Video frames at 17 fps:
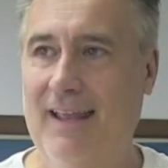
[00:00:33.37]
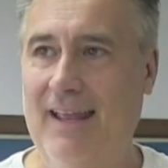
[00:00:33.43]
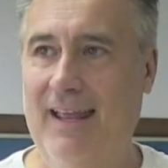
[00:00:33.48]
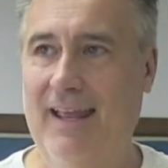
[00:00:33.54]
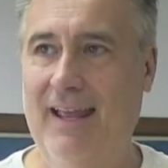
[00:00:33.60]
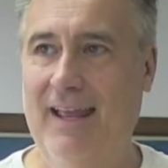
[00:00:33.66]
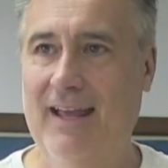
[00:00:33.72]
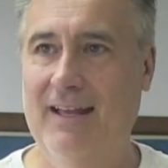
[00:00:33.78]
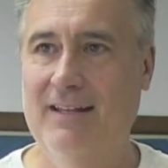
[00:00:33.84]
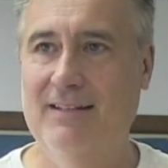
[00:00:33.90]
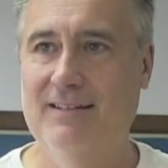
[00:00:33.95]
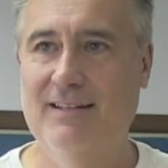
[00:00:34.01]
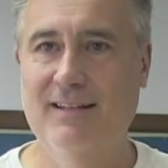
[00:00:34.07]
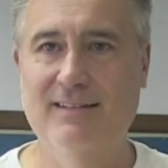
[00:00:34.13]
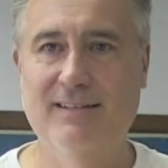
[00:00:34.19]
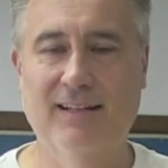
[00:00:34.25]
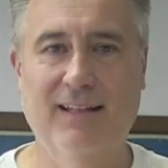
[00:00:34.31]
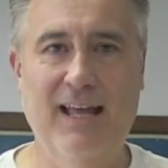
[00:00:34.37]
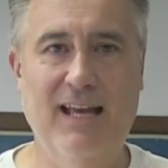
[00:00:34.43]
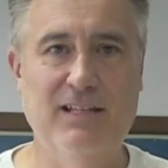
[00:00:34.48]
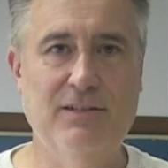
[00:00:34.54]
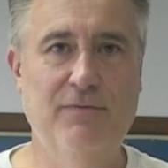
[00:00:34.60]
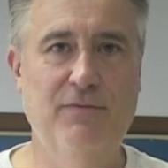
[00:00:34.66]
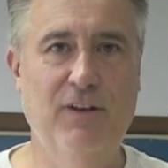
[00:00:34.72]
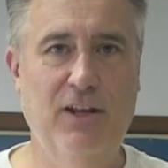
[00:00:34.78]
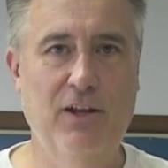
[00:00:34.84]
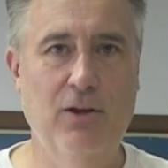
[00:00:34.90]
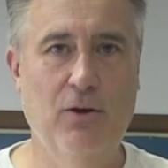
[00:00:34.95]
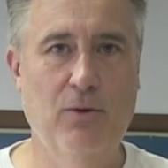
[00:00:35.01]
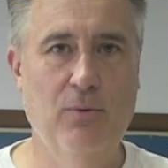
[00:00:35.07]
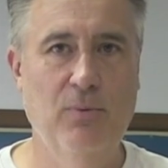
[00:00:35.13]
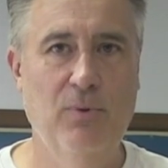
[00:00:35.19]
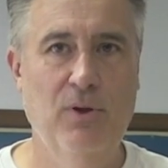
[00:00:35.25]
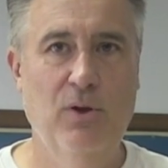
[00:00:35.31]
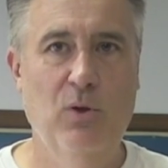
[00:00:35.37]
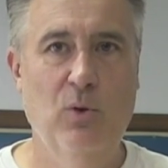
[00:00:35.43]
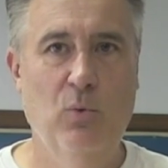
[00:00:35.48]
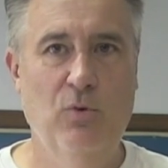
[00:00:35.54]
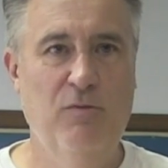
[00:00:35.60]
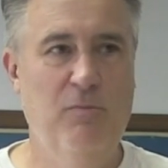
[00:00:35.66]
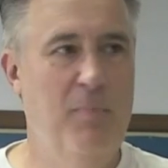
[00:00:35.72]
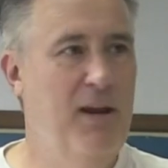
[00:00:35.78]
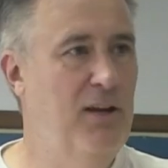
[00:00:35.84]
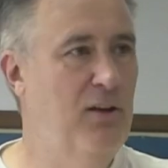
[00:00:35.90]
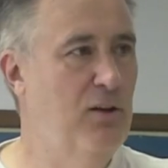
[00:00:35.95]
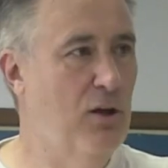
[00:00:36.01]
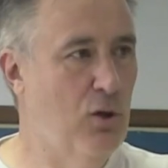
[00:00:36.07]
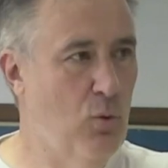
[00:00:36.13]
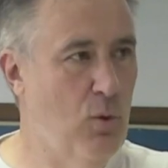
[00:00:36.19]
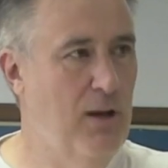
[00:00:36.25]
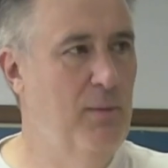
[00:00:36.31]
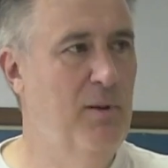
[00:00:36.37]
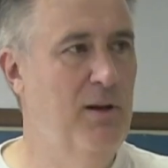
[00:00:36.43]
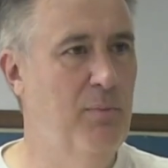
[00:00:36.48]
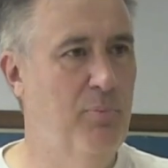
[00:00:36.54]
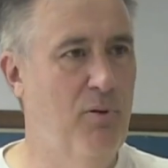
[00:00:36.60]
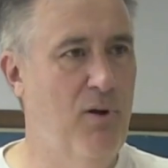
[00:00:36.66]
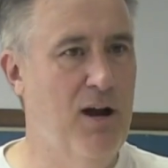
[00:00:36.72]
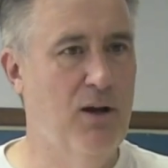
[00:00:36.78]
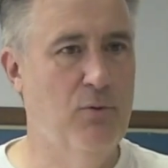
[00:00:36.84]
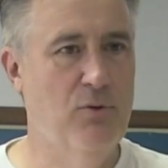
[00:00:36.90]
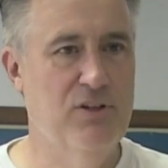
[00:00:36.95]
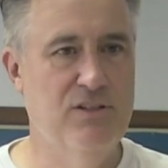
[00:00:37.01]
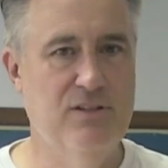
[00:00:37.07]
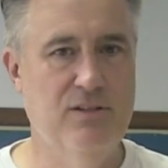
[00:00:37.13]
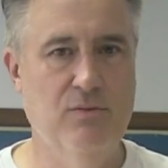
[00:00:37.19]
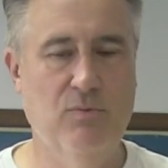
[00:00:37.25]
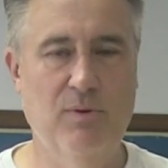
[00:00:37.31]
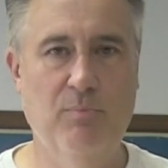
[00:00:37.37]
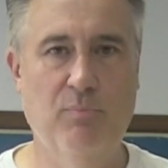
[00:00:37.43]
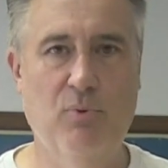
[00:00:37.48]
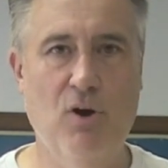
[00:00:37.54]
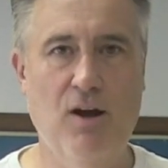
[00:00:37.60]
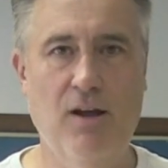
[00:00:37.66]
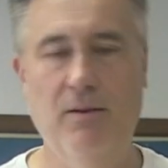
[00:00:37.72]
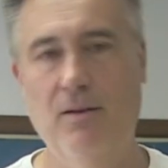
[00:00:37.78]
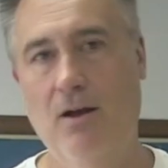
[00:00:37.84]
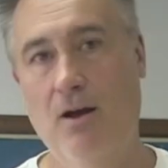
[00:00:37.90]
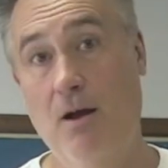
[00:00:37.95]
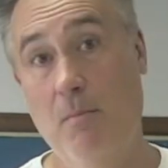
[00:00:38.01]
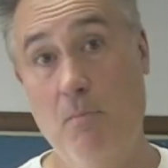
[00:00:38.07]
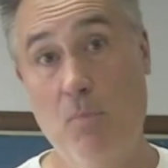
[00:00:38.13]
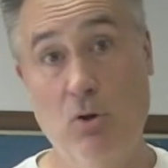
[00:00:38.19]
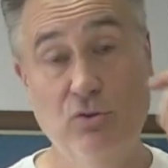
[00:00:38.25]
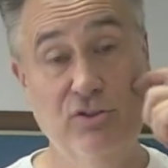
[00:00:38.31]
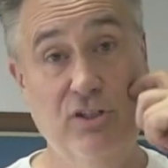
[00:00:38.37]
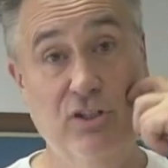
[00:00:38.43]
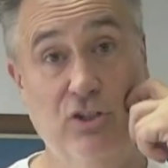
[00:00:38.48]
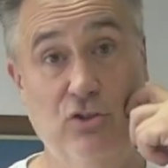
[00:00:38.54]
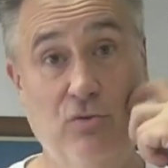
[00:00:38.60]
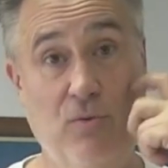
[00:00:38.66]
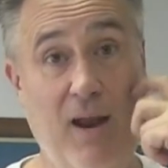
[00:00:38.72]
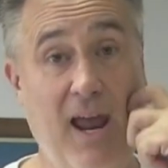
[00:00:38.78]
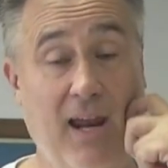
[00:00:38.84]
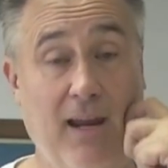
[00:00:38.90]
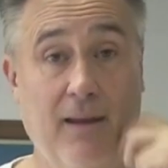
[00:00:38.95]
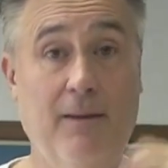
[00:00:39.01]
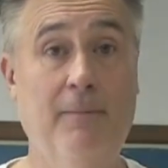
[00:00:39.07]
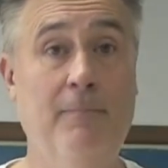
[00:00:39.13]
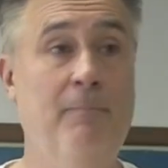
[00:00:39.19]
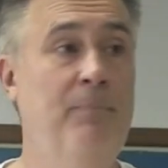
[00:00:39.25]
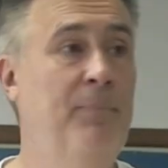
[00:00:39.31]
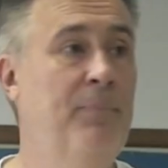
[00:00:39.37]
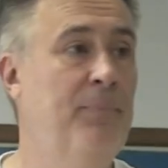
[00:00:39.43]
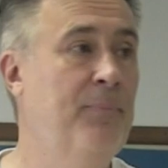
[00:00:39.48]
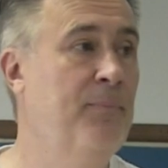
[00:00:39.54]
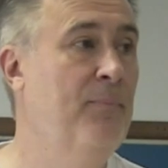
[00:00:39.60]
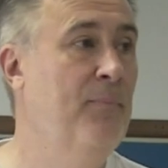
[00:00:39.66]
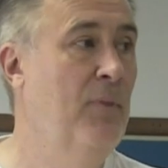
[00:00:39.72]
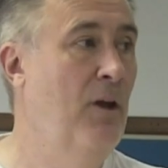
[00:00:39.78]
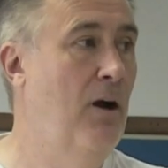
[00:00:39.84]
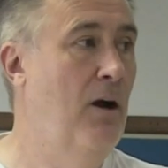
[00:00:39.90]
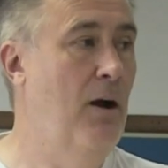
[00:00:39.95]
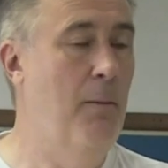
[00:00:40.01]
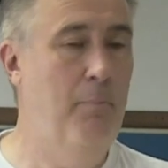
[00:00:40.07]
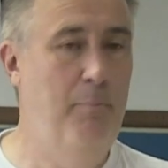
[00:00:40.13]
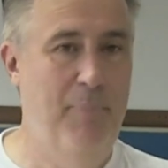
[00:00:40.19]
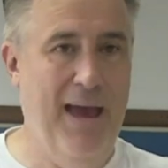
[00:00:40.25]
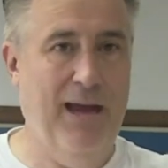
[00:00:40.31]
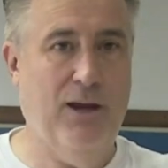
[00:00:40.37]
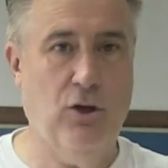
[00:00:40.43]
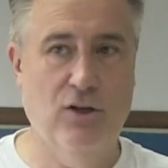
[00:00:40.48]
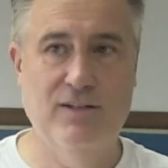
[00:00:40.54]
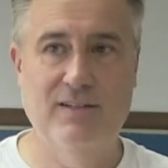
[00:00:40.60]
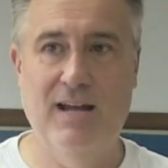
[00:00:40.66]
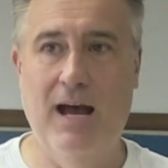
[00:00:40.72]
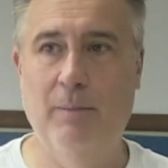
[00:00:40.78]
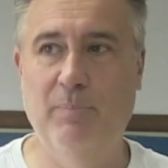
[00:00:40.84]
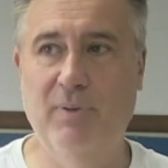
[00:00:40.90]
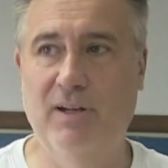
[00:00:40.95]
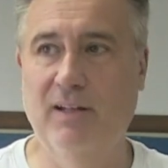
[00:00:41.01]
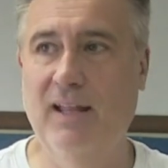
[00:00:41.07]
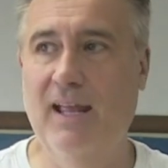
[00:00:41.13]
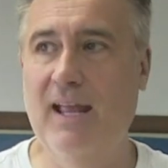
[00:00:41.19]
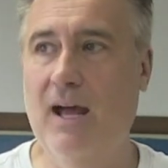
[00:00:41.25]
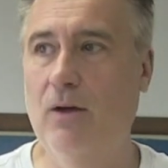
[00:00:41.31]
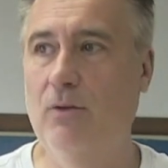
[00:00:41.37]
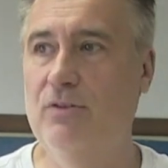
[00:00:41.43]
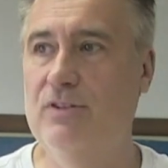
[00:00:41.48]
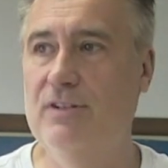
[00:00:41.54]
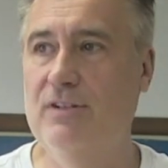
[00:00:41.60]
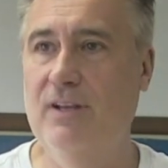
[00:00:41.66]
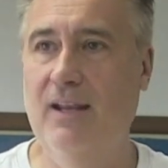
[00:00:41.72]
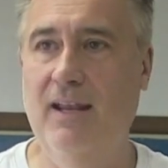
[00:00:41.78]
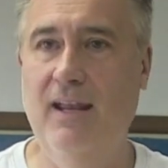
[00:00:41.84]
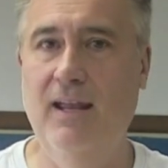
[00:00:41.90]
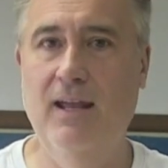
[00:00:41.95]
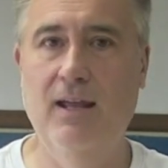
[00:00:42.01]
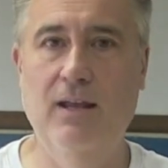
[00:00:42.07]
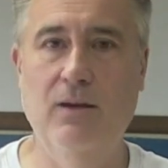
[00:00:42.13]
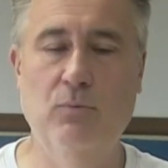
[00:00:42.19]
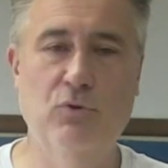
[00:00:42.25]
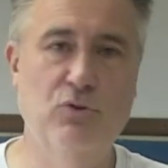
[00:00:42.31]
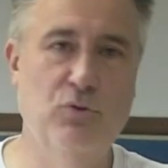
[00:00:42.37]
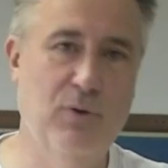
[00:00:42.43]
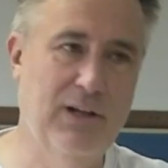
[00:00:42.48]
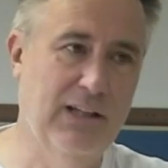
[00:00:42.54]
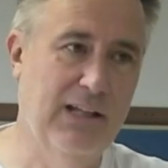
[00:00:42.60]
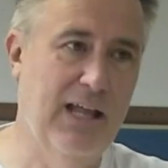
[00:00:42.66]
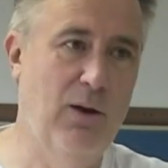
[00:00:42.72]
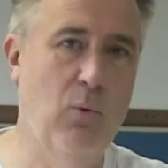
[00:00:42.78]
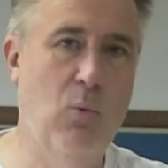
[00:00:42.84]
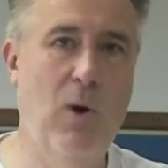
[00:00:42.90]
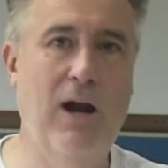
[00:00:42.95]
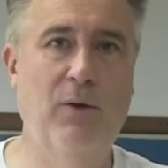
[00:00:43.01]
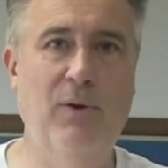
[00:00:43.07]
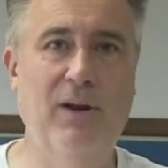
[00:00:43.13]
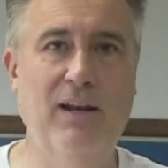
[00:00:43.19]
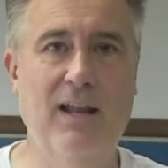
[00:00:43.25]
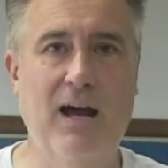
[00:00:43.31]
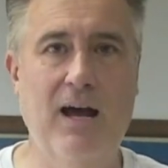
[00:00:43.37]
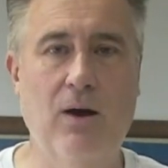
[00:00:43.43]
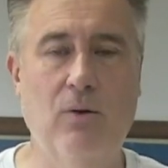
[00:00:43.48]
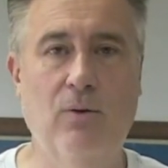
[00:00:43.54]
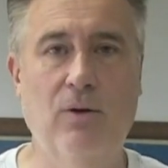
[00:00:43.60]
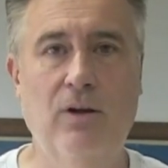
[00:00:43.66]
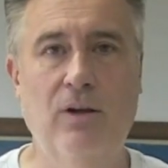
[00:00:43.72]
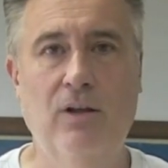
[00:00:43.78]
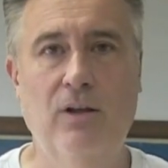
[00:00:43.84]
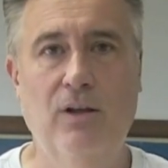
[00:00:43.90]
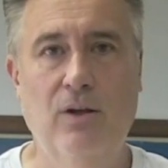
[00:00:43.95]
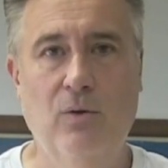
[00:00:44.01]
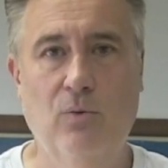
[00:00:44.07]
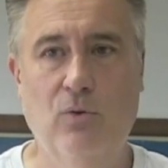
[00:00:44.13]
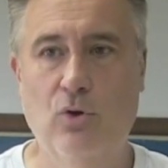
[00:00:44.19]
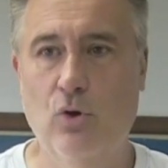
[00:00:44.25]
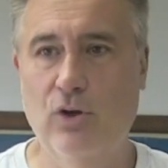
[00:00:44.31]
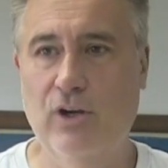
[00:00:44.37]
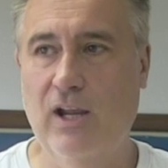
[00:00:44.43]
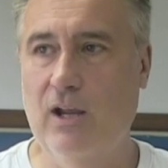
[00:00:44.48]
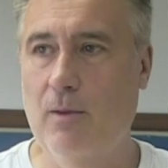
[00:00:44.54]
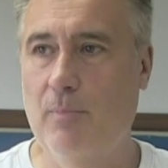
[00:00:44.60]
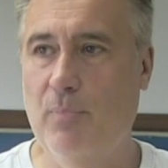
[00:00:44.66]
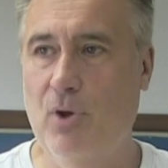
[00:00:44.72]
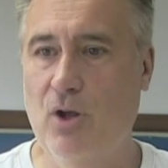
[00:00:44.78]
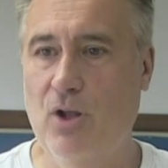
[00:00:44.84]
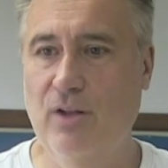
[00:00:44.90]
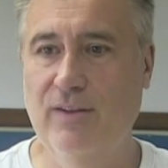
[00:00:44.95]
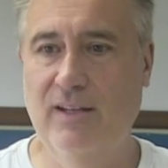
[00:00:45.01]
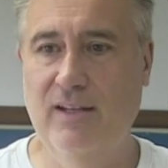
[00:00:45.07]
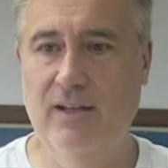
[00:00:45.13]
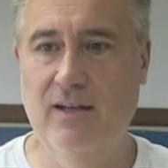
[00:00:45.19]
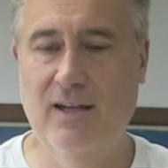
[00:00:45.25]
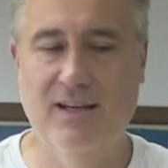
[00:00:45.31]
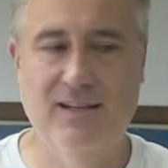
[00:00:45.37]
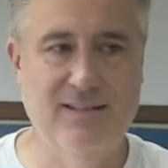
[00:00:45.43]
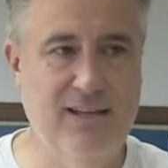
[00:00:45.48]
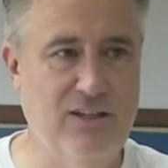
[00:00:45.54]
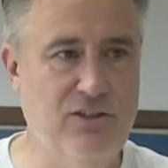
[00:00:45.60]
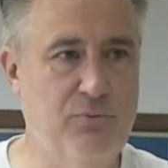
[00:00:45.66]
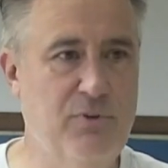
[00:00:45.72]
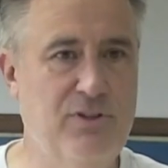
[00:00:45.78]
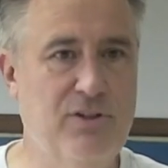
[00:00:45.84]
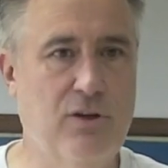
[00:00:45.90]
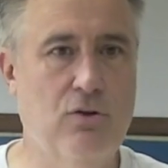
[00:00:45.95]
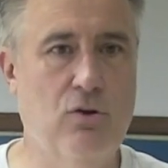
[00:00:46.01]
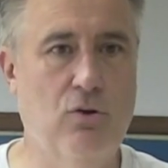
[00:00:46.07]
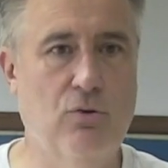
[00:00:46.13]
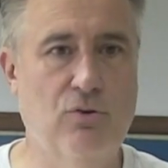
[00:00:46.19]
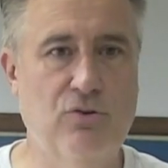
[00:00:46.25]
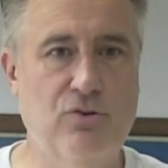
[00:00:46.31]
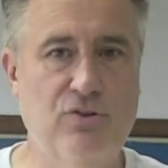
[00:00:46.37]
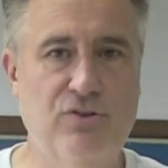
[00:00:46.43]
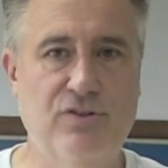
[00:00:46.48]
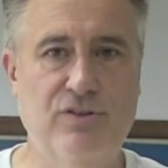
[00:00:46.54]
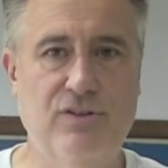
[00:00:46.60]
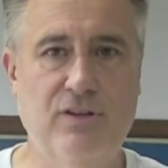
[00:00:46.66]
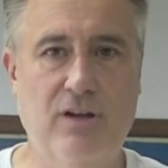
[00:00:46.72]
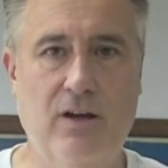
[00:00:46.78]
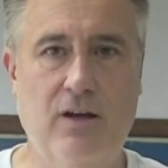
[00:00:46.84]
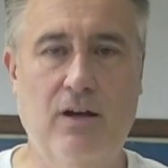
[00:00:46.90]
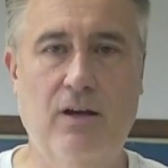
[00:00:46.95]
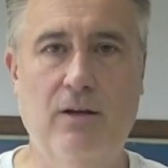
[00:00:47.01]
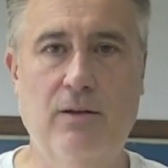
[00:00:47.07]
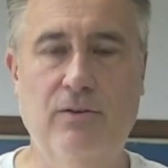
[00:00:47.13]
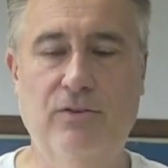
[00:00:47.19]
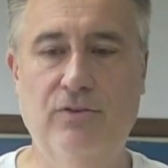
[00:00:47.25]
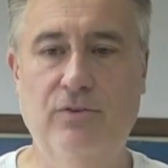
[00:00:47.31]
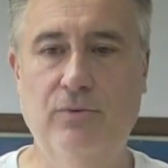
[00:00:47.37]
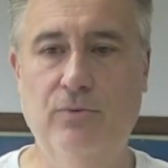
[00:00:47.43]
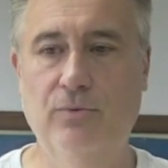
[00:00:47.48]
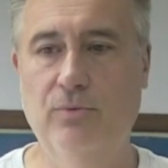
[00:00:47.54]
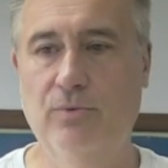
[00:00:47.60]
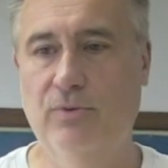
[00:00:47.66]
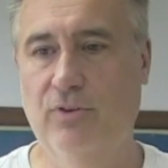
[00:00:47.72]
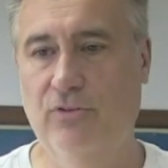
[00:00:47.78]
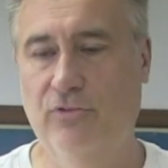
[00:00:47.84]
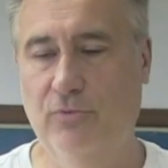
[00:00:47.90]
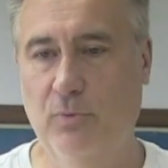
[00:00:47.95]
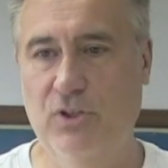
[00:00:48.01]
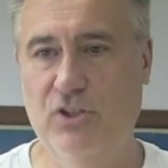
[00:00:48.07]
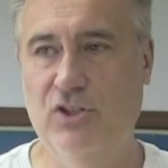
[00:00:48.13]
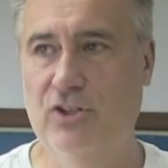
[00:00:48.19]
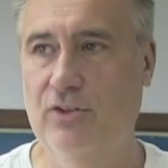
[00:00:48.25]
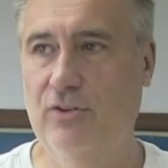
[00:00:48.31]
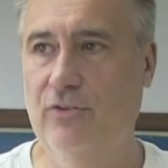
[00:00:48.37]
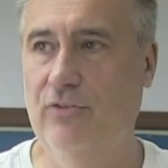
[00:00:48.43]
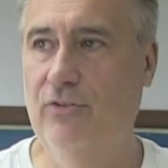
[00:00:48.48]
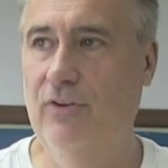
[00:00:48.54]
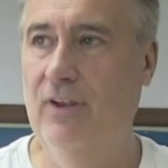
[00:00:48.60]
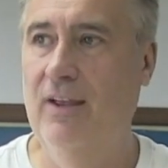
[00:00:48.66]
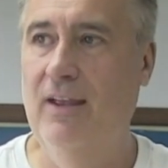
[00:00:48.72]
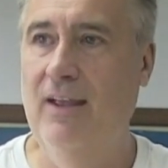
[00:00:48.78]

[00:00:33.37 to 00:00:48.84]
And since the last video, we've made quite a bit of progress. We brought most of the track back on top of the layout, and we're doing a lot of wiring now. We're hooking up all the accessory decoders to the switches.